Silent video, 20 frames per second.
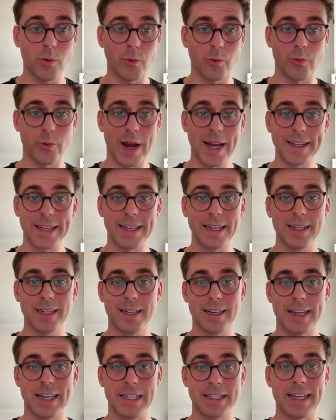Reddit
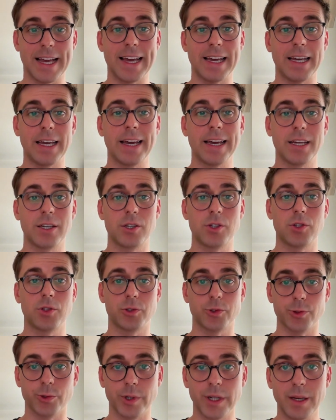is a
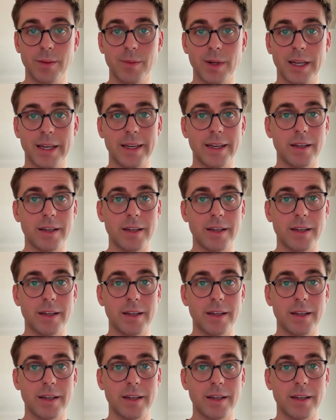extremely